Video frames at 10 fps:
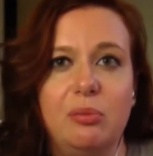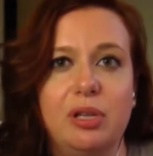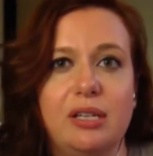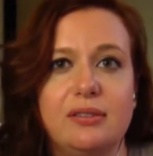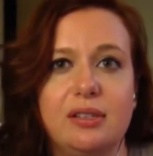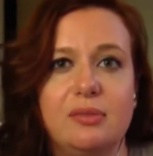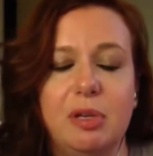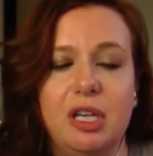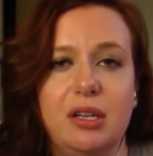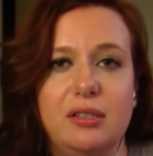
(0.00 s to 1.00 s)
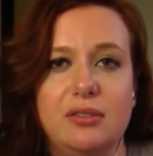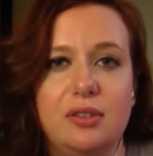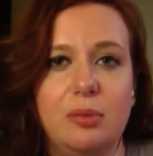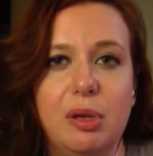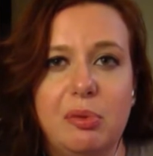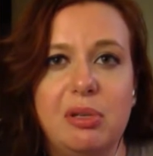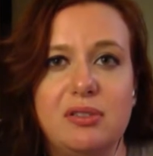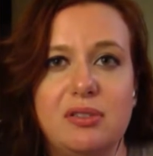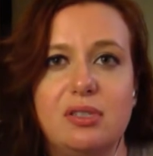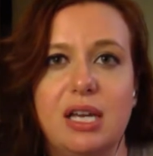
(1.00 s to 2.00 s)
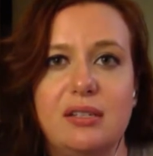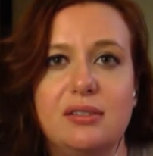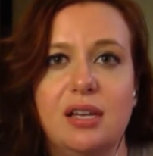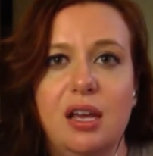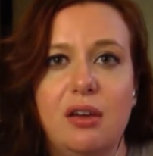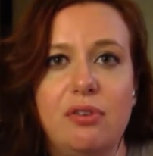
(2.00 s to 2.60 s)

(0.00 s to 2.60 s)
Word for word: And plus, let's be honest, you know, paper pencil tests